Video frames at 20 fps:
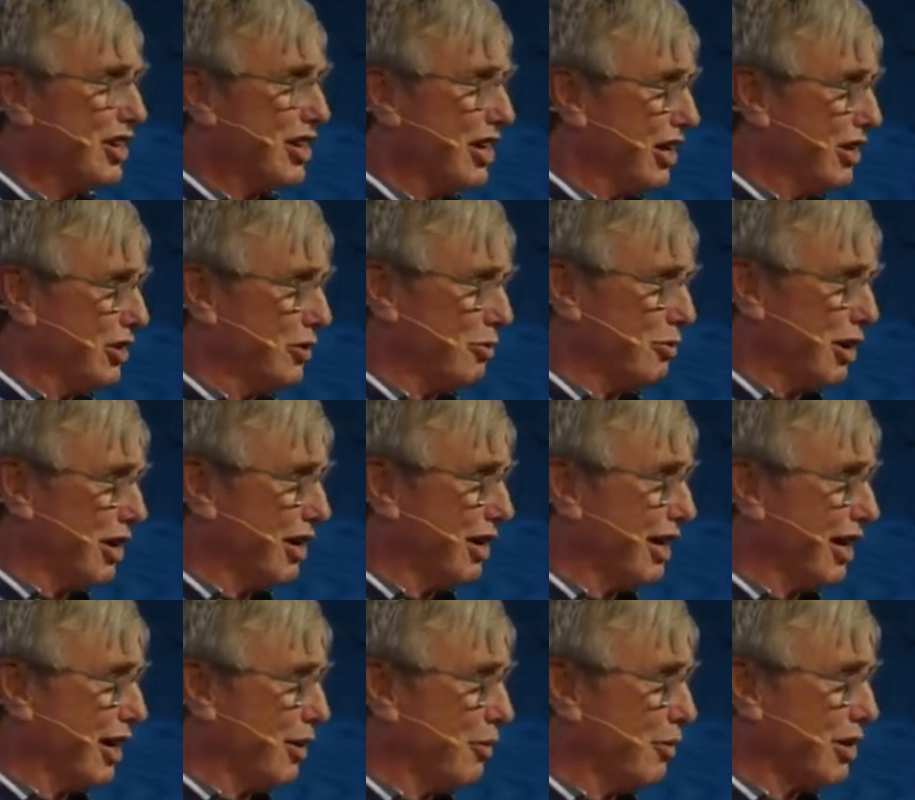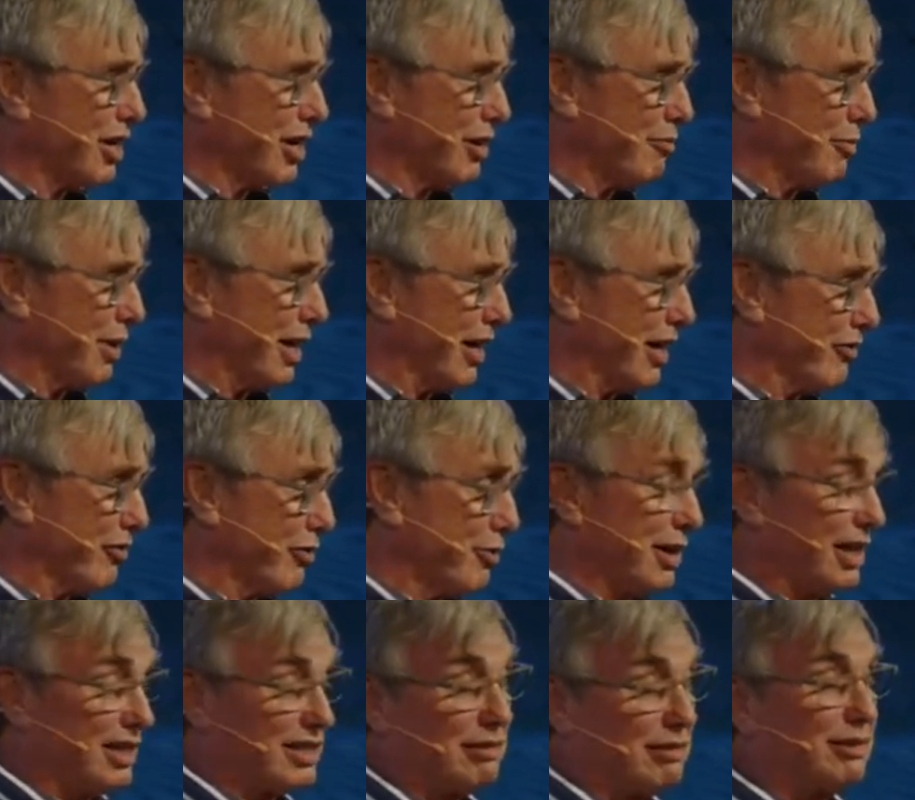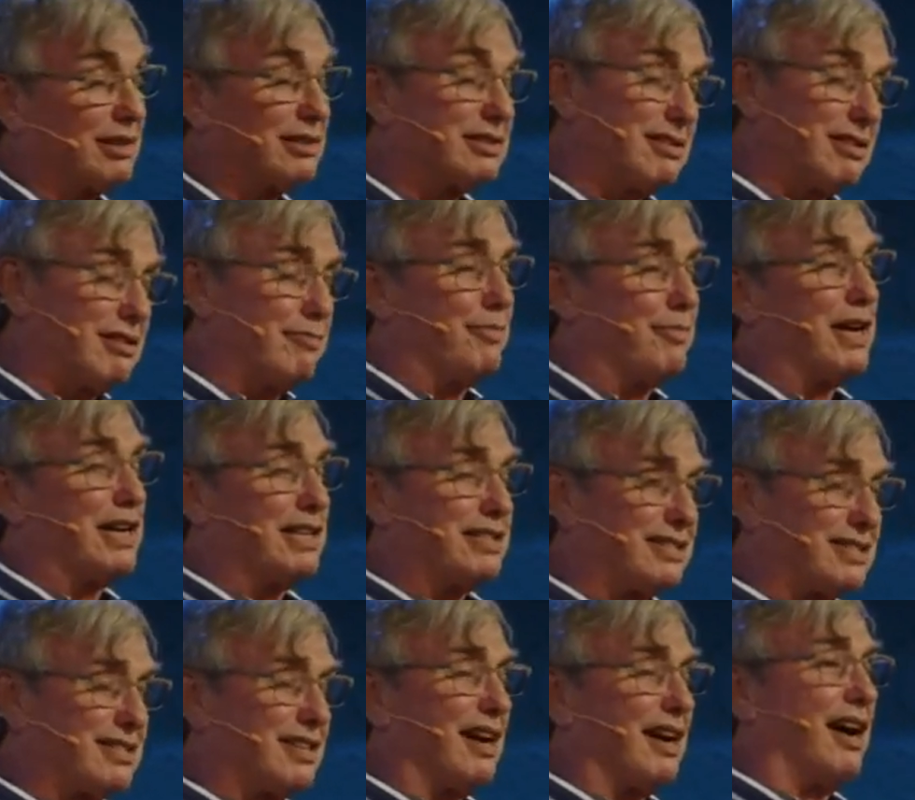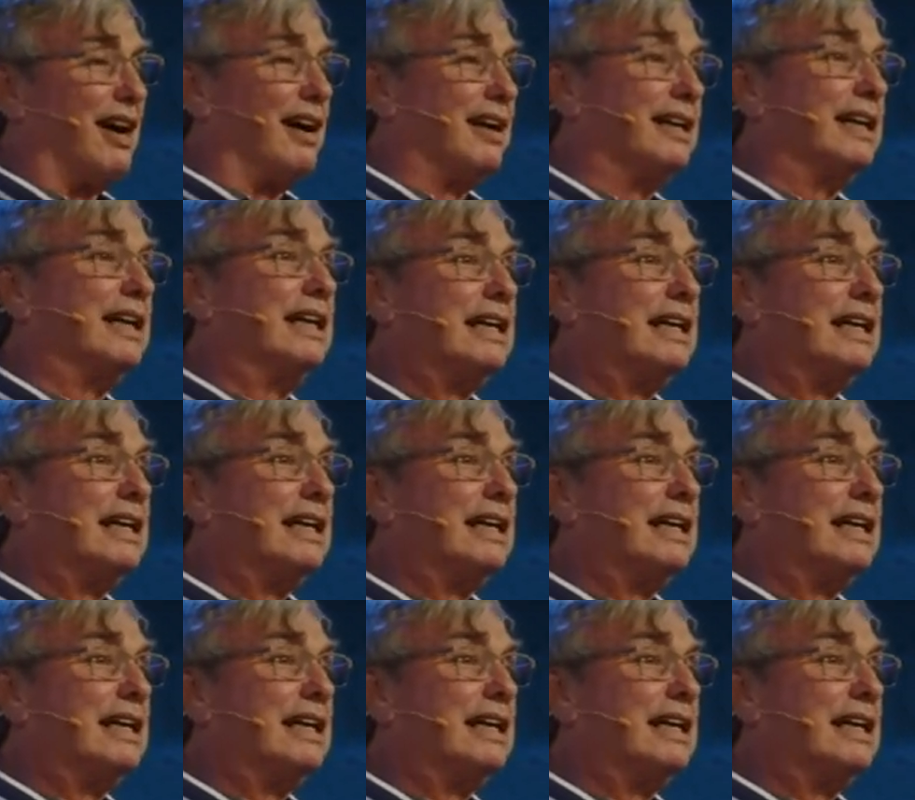and who one day will come back for me. I said, well, it's not a bad start.